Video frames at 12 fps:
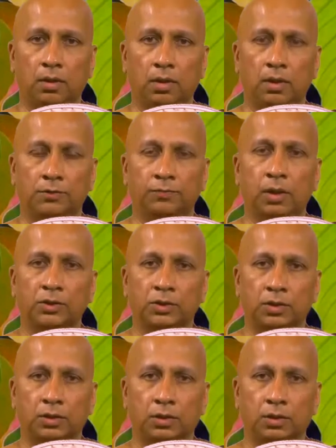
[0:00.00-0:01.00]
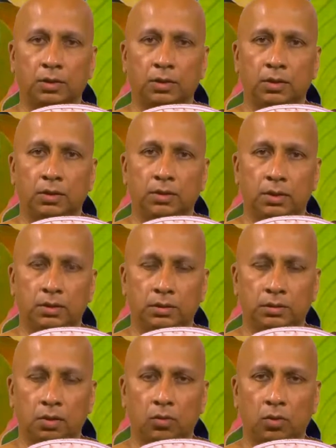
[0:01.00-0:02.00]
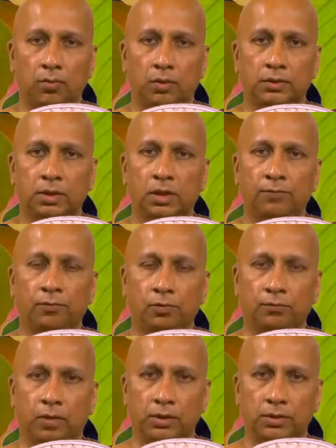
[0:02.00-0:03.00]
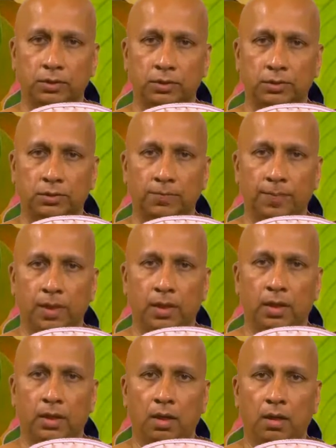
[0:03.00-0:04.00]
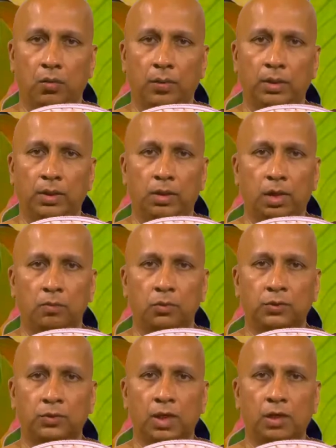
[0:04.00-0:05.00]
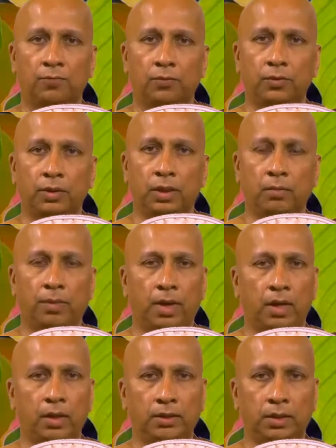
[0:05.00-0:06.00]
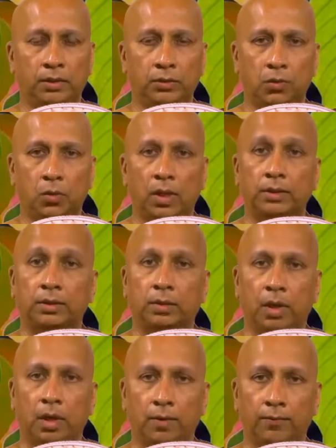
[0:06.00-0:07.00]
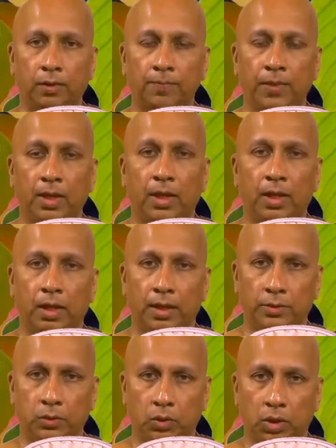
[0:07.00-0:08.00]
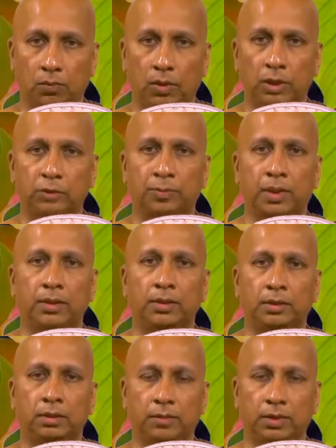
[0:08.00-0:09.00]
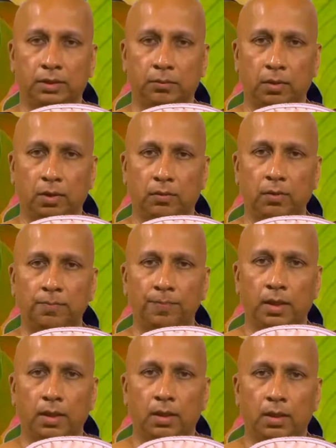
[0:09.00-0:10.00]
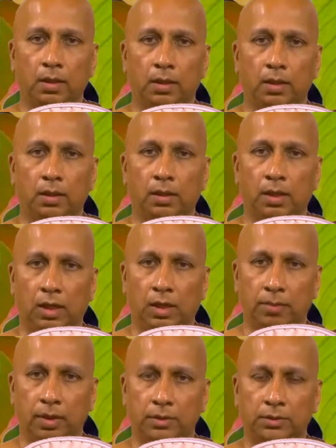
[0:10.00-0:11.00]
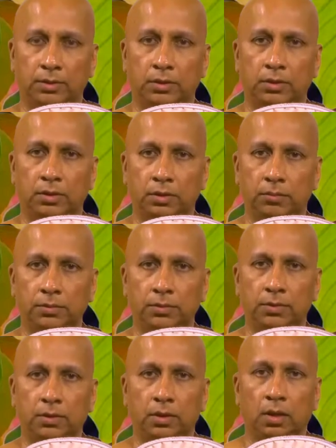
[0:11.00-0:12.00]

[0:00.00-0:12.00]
is functional. That is how our self-food functions. Now, when it comes to self-food, in Pali that is called attabhava. Later on I will explain the term attabhava in layman's terms.